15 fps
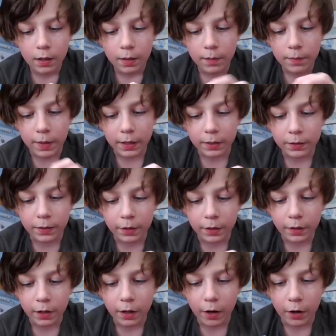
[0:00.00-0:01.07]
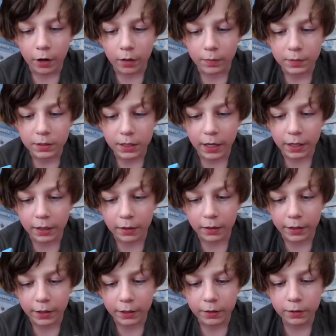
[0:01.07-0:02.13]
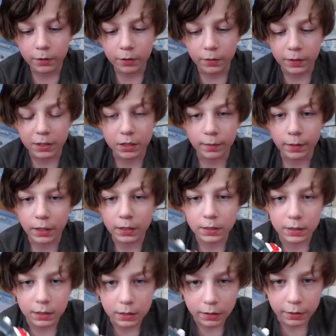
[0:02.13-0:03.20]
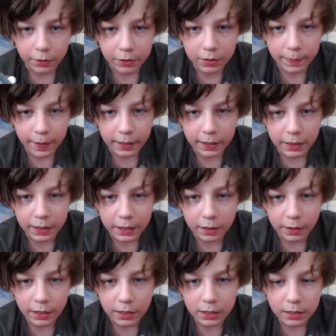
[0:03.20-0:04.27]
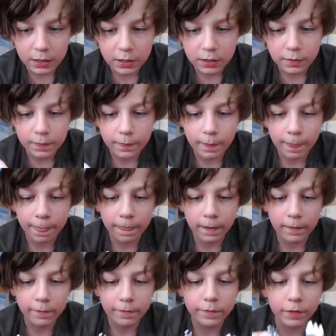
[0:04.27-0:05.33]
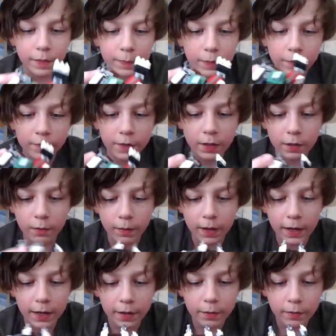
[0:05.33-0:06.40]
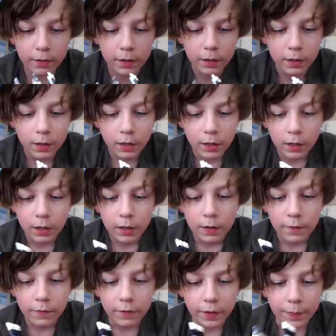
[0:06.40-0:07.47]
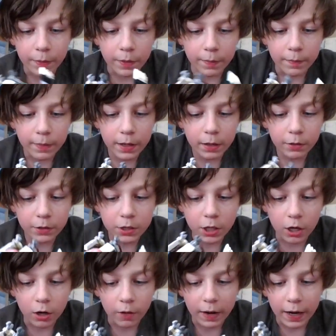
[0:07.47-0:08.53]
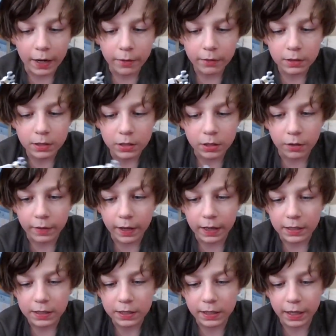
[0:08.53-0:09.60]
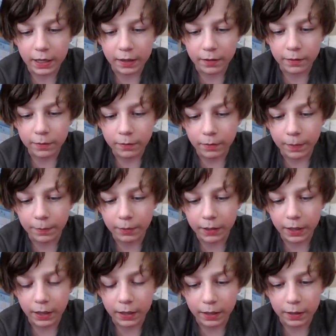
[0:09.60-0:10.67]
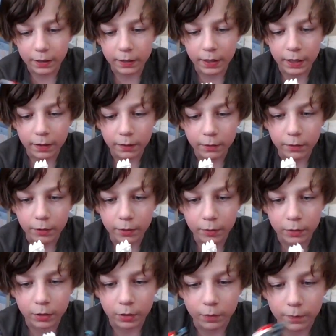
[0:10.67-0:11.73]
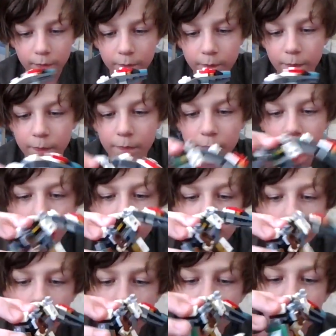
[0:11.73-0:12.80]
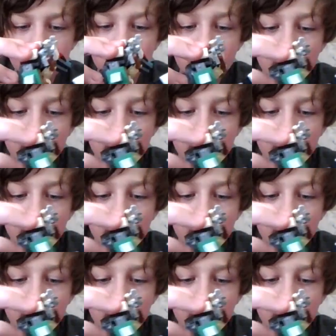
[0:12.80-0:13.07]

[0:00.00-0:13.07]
Make the arms kind of rest up against these little spiky dealies. Flip the feet around. Flip the middle toe out so that it's kind of replicating that look with their boots.